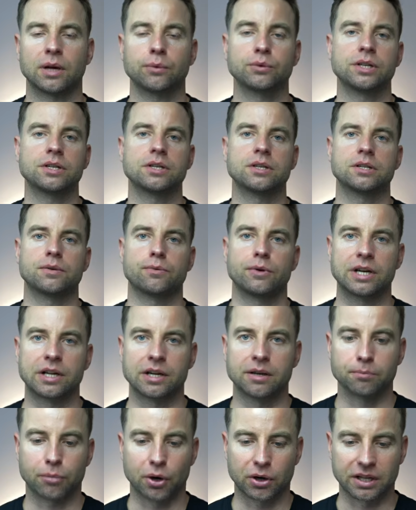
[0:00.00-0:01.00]
Now, this is
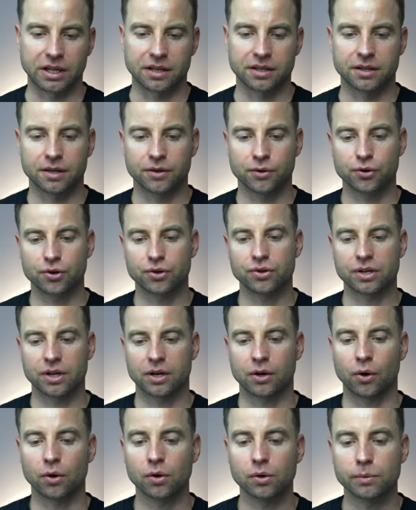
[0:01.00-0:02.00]
really important. You should
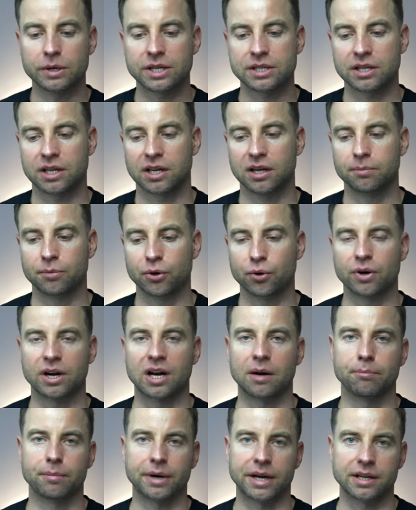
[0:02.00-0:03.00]
always keep your
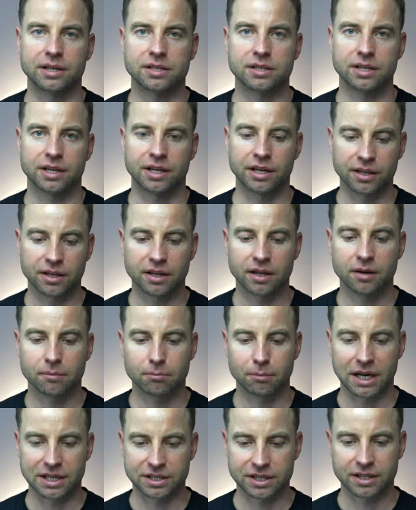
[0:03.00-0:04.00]
campaigns in
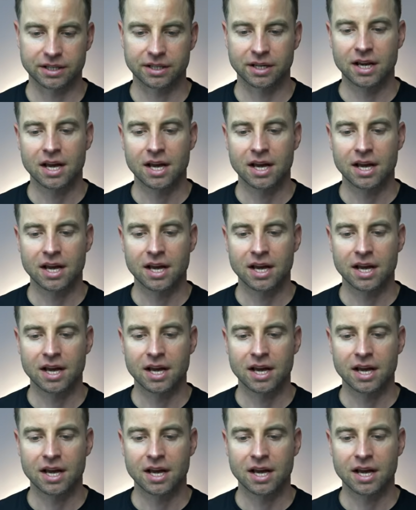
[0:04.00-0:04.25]
budget.